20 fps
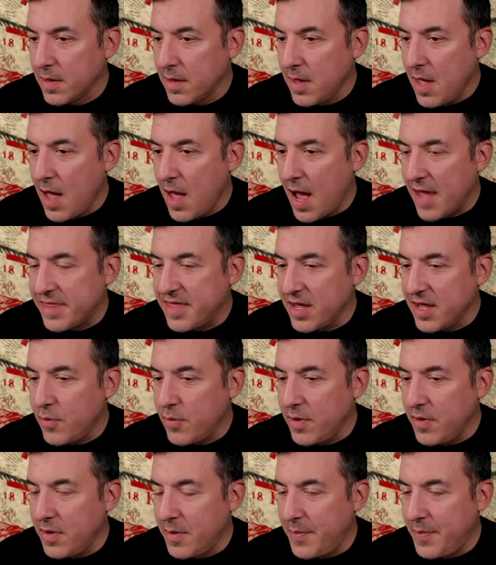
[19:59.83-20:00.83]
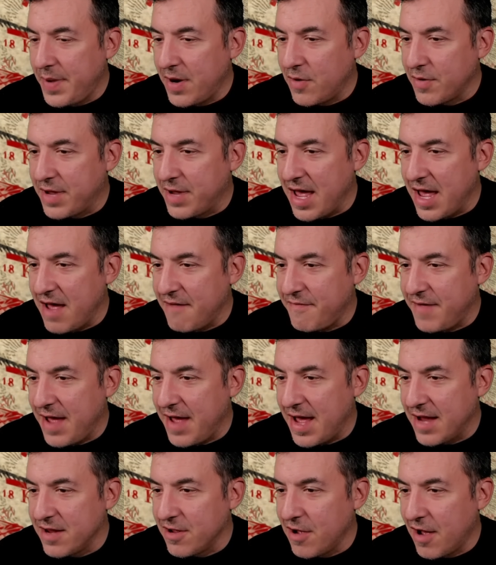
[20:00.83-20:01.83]
I think we would have been okay if he
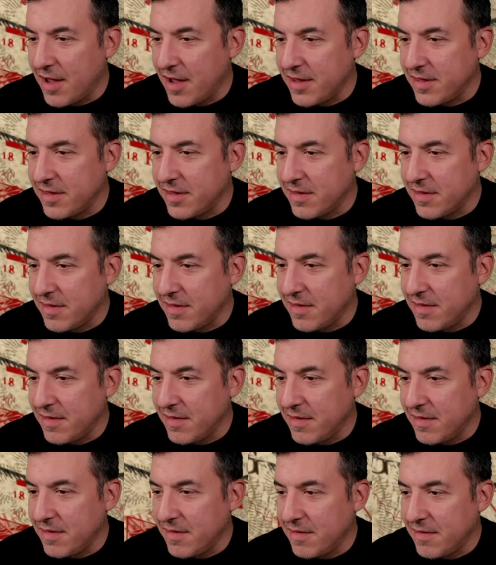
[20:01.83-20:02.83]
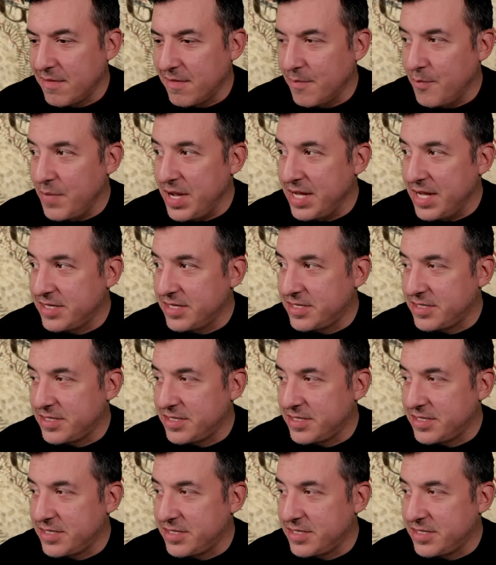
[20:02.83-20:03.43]
hadn't gotten Meade's